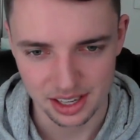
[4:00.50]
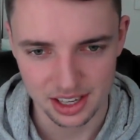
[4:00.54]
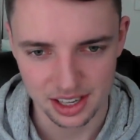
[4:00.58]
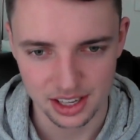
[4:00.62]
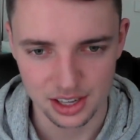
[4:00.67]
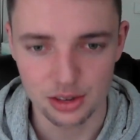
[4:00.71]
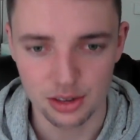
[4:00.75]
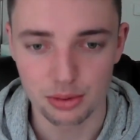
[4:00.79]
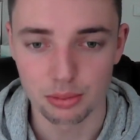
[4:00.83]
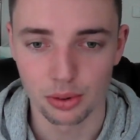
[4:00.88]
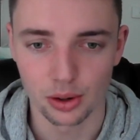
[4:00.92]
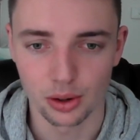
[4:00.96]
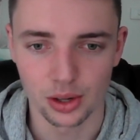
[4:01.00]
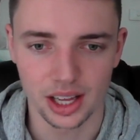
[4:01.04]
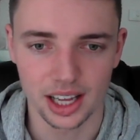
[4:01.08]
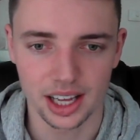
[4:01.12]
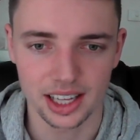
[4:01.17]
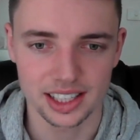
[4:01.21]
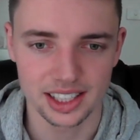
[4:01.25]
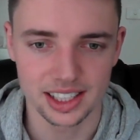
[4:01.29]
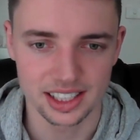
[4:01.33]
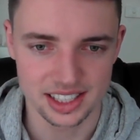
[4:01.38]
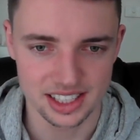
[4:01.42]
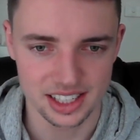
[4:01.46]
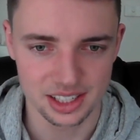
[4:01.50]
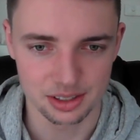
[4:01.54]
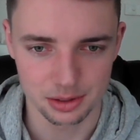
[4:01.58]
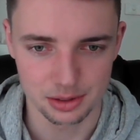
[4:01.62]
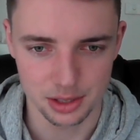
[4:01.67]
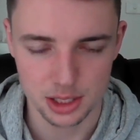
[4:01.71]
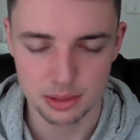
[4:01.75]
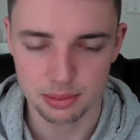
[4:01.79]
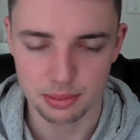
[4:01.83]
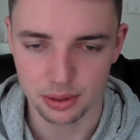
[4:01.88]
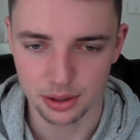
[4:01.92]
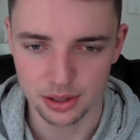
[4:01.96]
you're more likely to get a
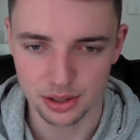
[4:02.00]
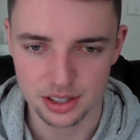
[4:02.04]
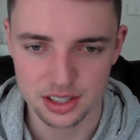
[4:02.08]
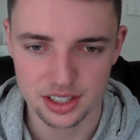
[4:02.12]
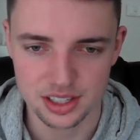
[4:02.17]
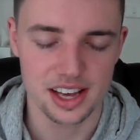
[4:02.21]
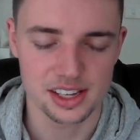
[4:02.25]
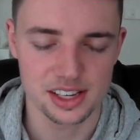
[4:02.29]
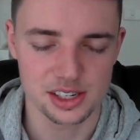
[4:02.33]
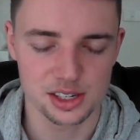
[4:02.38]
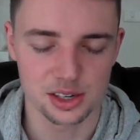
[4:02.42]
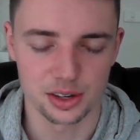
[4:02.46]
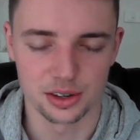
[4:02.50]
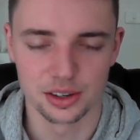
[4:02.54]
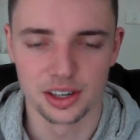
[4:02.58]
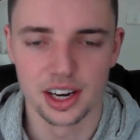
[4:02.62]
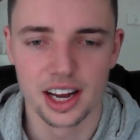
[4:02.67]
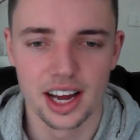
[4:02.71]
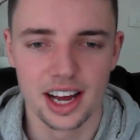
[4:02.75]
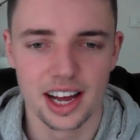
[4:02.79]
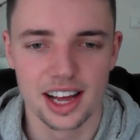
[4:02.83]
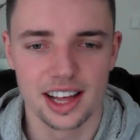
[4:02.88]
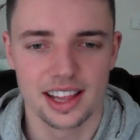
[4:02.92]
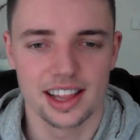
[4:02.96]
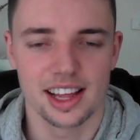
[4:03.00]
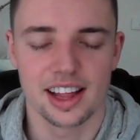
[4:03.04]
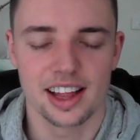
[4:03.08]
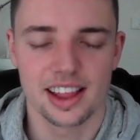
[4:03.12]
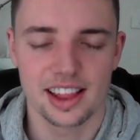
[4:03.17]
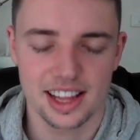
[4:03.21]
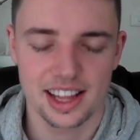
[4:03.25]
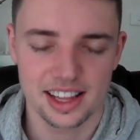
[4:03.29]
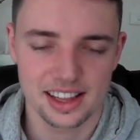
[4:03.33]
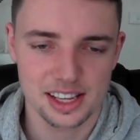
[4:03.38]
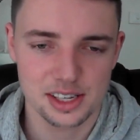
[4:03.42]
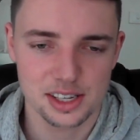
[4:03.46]
response. So
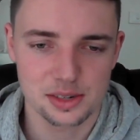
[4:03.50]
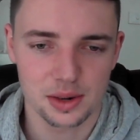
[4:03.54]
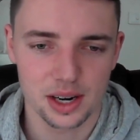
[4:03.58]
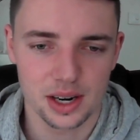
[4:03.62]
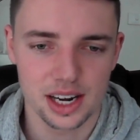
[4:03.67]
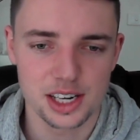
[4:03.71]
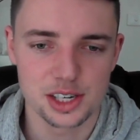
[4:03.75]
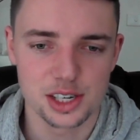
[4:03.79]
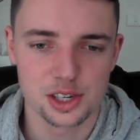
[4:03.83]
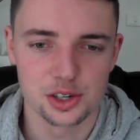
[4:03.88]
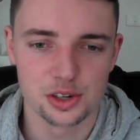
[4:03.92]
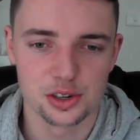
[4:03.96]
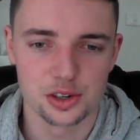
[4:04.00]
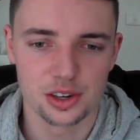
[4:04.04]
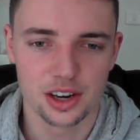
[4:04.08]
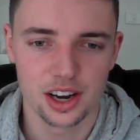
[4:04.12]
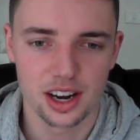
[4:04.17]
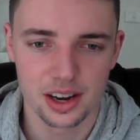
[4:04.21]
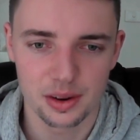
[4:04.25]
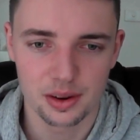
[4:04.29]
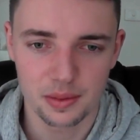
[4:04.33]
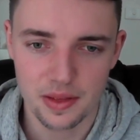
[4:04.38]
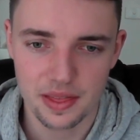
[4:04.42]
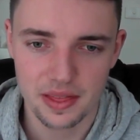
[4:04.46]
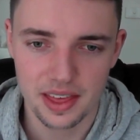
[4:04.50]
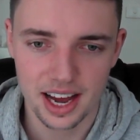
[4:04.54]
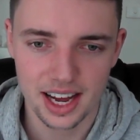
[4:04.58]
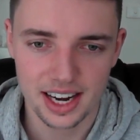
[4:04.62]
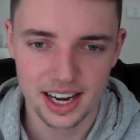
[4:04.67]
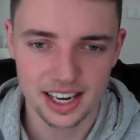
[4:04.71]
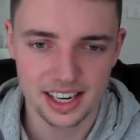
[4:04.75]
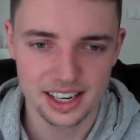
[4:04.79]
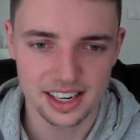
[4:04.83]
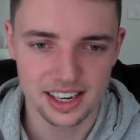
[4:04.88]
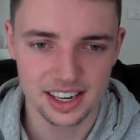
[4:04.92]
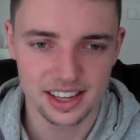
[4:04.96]
that's what I do with
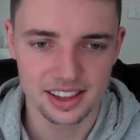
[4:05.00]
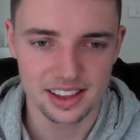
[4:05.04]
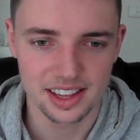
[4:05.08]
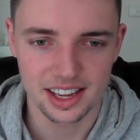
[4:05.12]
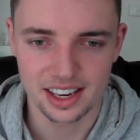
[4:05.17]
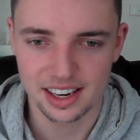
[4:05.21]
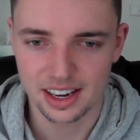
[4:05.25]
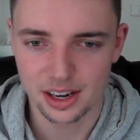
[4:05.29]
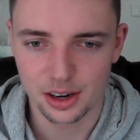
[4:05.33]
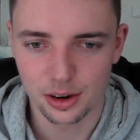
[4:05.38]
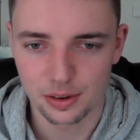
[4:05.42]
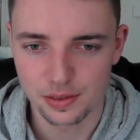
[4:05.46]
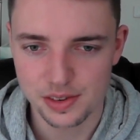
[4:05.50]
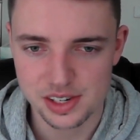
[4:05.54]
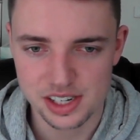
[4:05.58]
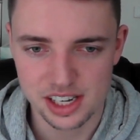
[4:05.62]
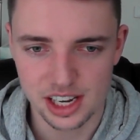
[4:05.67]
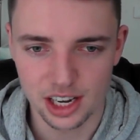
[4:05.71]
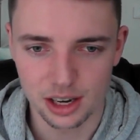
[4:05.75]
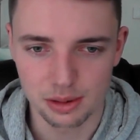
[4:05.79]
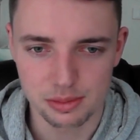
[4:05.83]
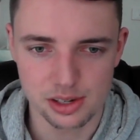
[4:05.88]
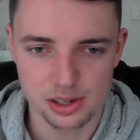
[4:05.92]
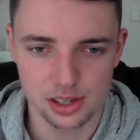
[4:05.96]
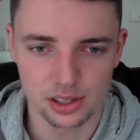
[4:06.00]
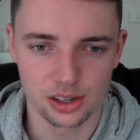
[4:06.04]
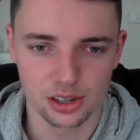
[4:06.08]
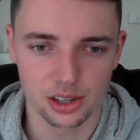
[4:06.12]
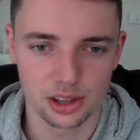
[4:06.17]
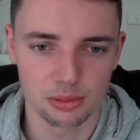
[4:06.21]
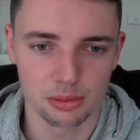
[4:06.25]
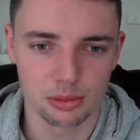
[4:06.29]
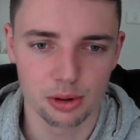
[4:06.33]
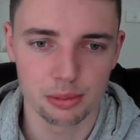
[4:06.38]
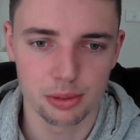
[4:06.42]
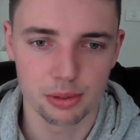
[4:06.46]
that, and that obviously helps a
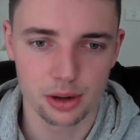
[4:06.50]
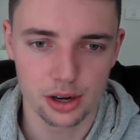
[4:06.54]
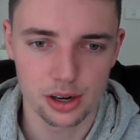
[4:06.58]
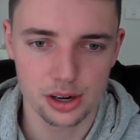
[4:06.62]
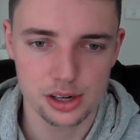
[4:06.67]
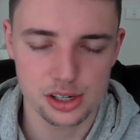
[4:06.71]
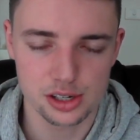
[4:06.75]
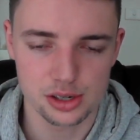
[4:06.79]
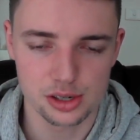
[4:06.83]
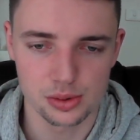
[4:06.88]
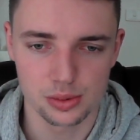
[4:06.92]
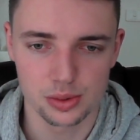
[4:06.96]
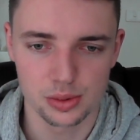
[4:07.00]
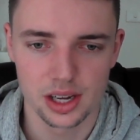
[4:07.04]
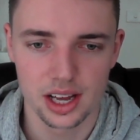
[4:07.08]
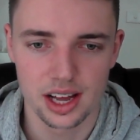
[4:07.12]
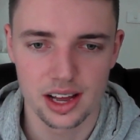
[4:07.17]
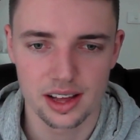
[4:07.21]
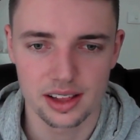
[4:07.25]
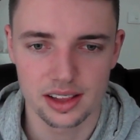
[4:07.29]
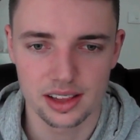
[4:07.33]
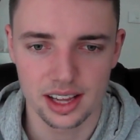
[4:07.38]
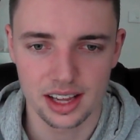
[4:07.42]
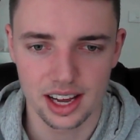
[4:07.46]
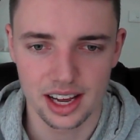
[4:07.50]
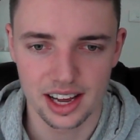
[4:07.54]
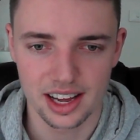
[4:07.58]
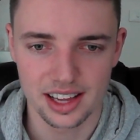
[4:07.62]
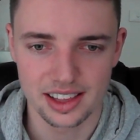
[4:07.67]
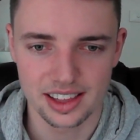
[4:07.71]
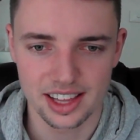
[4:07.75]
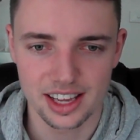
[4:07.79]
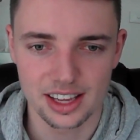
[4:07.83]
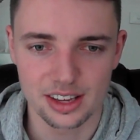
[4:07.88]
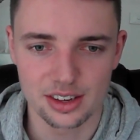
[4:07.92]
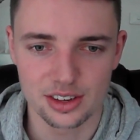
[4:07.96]
lot. The more personal
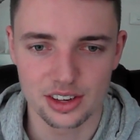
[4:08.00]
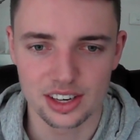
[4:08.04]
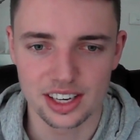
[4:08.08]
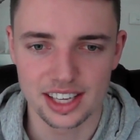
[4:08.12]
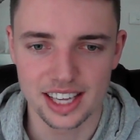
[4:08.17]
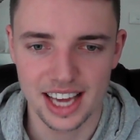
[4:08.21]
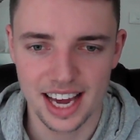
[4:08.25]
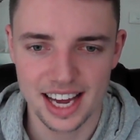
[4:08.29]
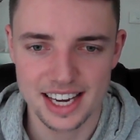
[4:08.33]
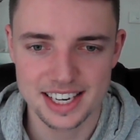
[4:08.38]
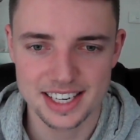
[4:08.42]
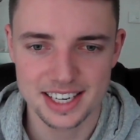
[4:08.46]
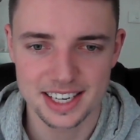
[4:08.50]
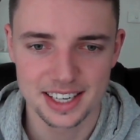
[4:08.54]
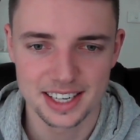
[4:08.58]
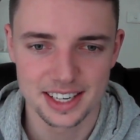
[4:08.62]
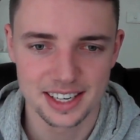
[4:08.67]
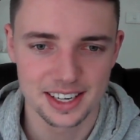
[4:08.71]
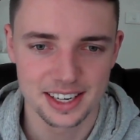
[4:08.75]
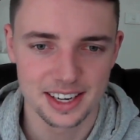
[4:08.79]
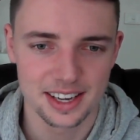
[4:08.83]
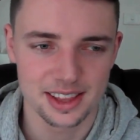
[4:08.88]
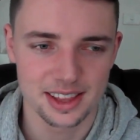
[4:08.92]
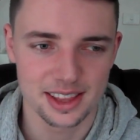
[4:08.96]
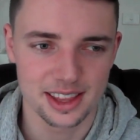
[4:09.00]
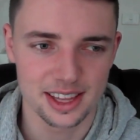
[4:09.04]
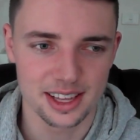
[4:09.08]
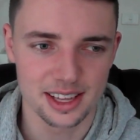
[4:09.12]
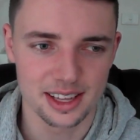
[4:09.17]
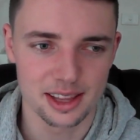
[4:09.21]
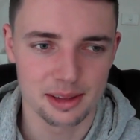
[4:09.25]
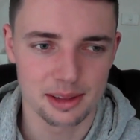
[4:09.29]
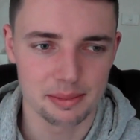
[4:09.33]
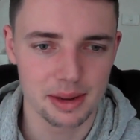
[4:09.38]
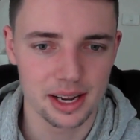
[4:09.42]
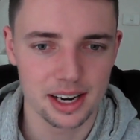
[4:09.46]
that you can get,
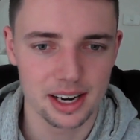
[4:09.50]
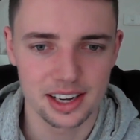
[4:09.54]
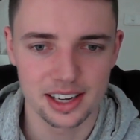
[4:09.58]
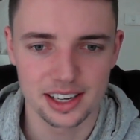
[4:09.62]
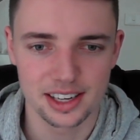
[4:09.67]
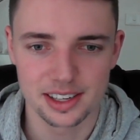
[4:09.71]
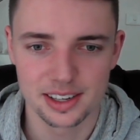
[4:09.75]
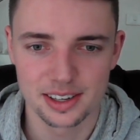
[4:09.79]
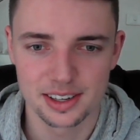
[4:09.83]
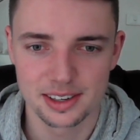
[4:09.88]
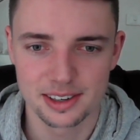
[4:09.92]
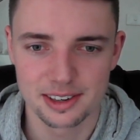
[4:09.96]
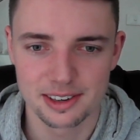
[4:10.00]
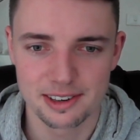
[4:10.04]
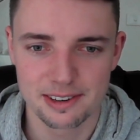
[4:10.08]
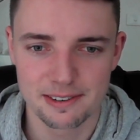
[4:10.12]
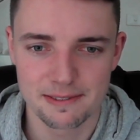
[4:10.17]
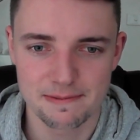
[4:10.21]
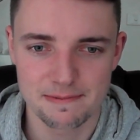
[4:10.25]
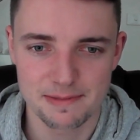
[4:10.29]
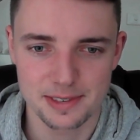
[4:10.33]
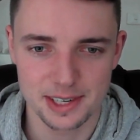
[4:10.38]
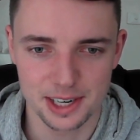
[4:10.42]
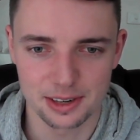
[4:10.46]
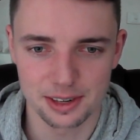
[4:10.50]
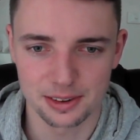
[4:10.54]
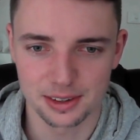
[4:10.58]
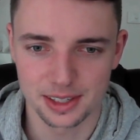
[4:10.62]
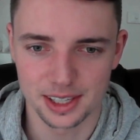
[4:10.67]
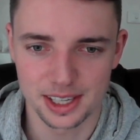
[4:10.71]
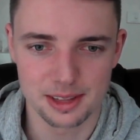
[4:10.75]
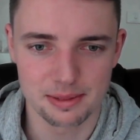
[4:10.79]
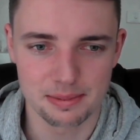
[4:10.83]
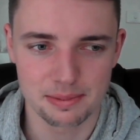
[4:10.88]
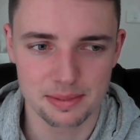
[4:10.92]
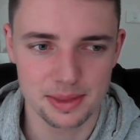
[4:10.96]
the better.
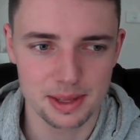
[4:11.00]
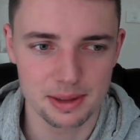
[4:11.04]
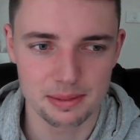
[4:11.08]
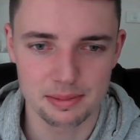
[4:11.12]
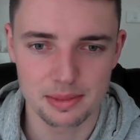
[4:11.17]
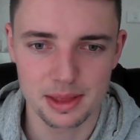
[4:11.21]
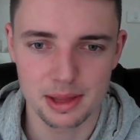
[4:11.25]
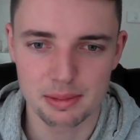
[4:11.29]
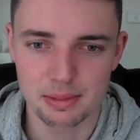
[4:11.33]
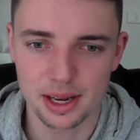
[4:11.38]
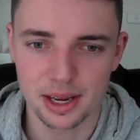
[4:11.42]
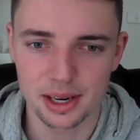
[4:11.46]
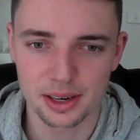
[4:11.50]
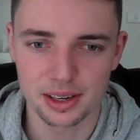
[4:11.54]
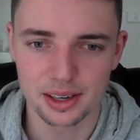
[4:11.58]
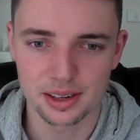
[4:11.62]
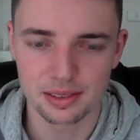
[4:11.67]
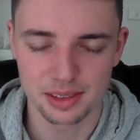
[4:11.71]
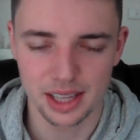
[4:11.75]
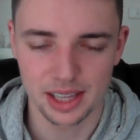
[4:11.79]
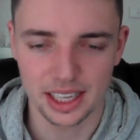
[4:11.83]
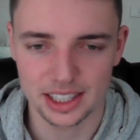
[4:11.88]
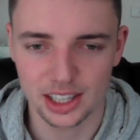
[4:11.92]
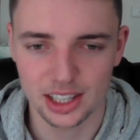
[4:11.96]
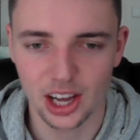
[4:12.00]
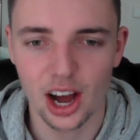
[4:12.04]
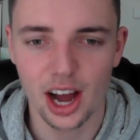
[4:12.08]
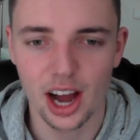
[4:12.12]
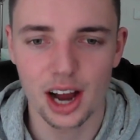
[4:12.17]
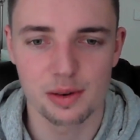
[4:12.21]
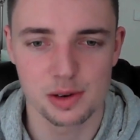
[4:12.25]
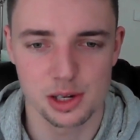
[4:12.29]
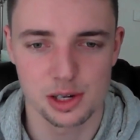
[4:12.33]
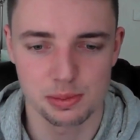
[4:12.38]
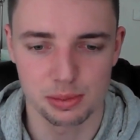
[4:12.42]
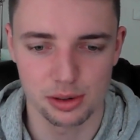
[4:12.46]
Generally, the better, the
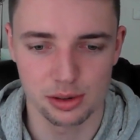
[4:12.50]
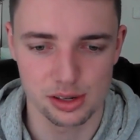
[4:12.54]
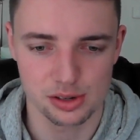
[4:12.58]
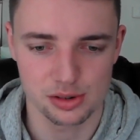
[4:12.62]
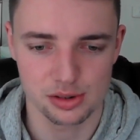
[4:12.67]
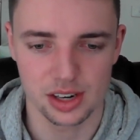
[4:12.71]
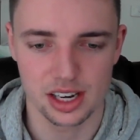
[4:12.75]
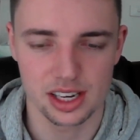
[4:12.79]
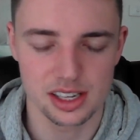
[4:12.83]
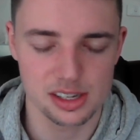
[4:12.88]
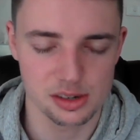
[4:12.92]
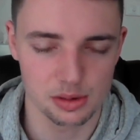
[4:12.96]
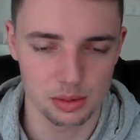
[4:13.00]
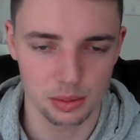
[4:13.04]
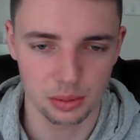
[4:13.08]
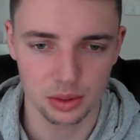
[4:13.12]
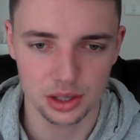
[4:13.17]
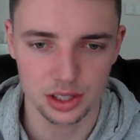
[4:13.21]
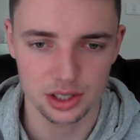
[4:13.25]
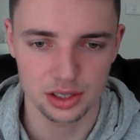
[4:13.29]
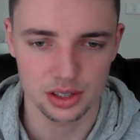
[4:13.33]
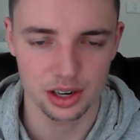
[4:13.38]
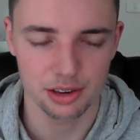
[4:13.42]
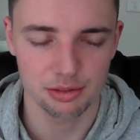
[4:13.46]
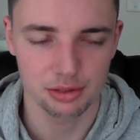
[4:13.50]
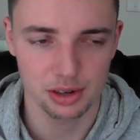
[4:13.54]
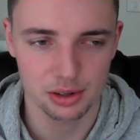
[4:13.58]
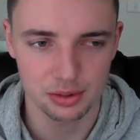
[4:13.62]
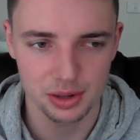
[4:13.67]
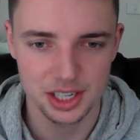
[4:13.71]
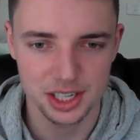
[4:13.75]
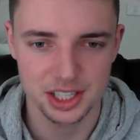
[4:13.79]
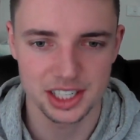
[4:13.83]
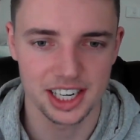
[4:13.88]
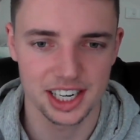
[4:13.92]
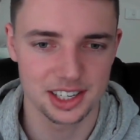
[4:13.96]
higher response rate. So if we're
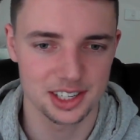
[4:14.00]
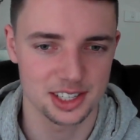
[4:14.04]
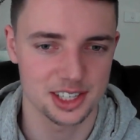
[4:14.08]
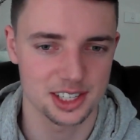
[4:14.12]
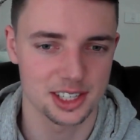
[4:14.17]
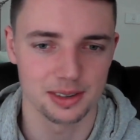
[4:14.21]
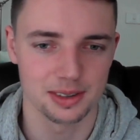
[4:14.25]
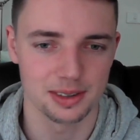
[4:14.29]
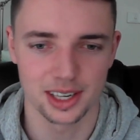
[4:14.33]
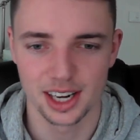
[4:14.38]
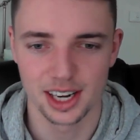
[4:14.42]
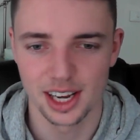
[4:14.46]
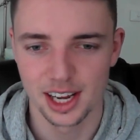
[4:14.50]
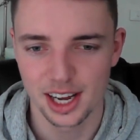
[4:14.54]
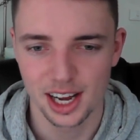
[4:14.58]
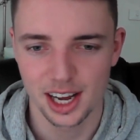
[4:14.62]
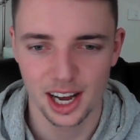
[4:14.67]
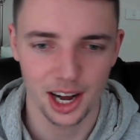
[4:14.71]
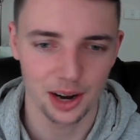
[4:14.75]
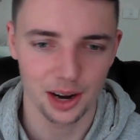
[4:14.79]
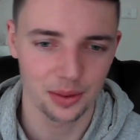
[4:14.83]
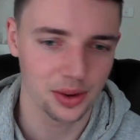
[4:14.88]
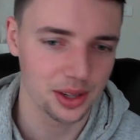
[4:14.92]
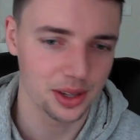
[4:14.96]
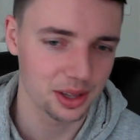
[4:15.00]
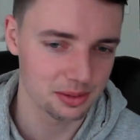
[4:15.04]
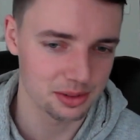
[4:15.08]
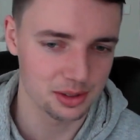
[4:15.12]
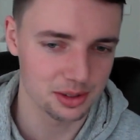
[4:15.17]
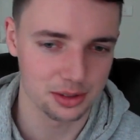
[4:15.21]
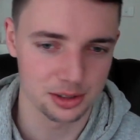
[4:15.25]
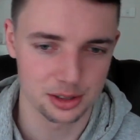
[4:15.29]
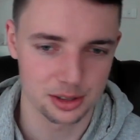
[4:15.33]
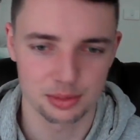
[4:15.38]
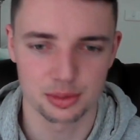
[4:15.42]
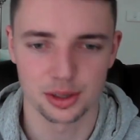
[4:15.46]
reaching out to someone, I want them
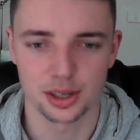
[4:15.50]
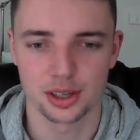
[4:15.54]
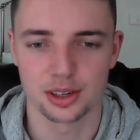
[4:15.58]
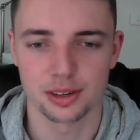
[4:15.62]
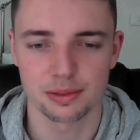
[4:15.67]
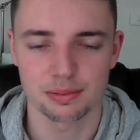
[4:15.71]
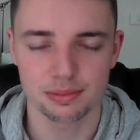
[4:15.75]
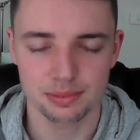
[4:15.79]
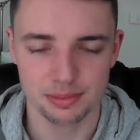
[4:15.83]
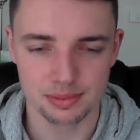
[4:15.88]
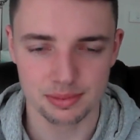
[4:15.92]
to respond,